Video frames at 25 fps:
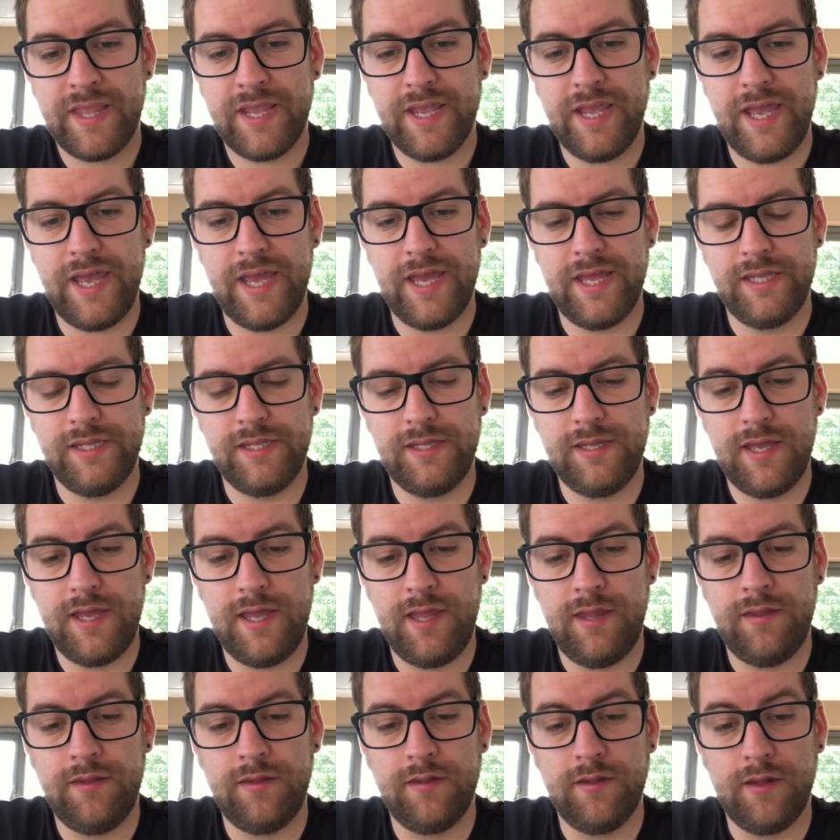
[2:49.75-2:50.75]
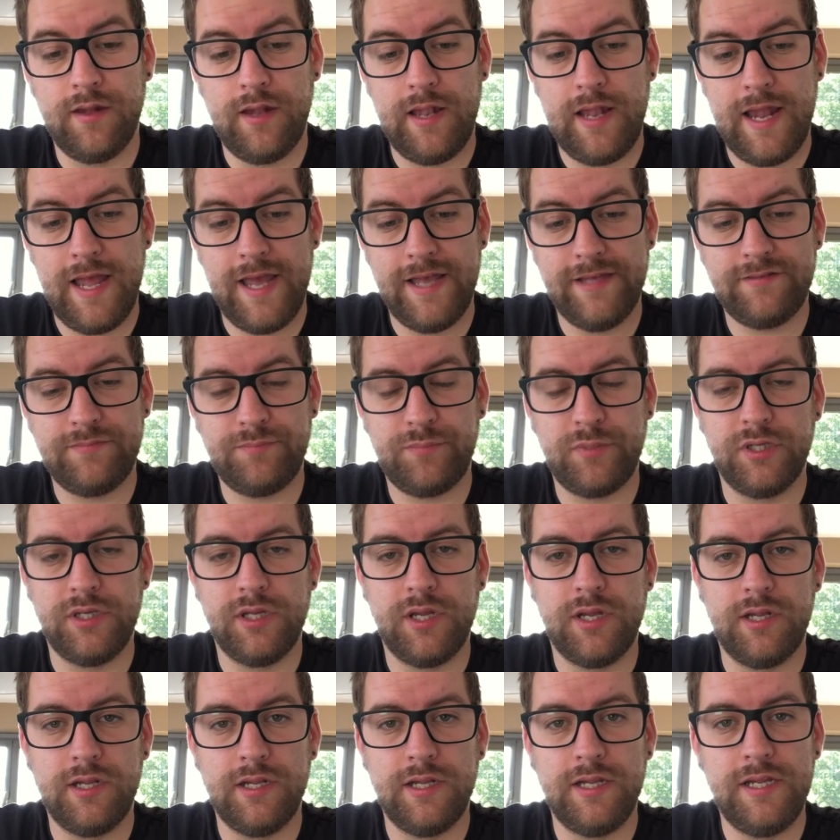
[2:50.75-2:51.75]
And then last but
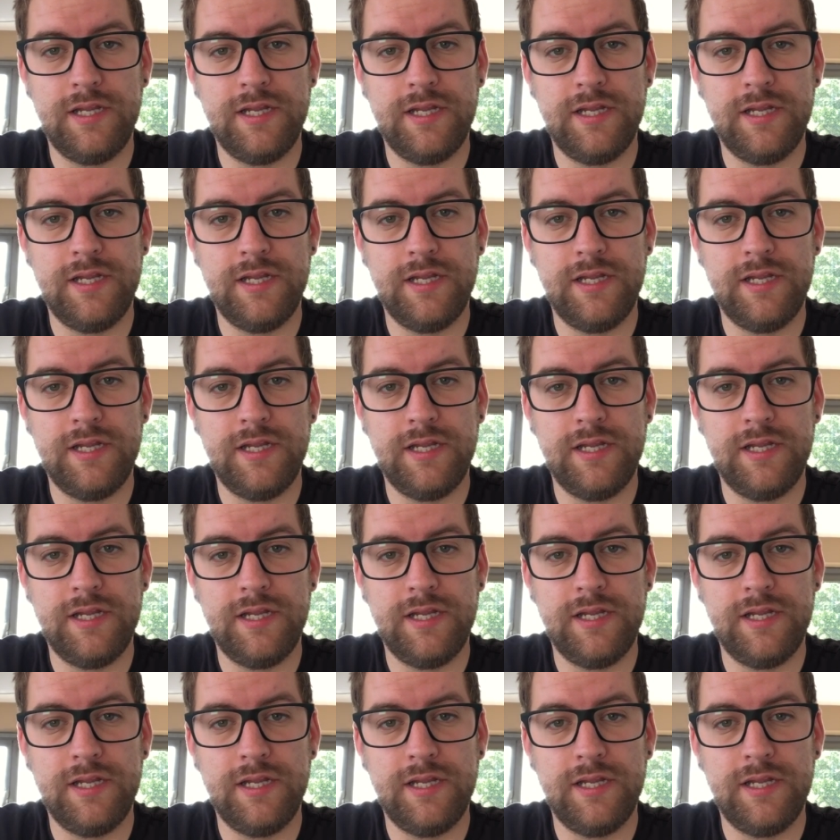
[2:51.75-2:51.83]
not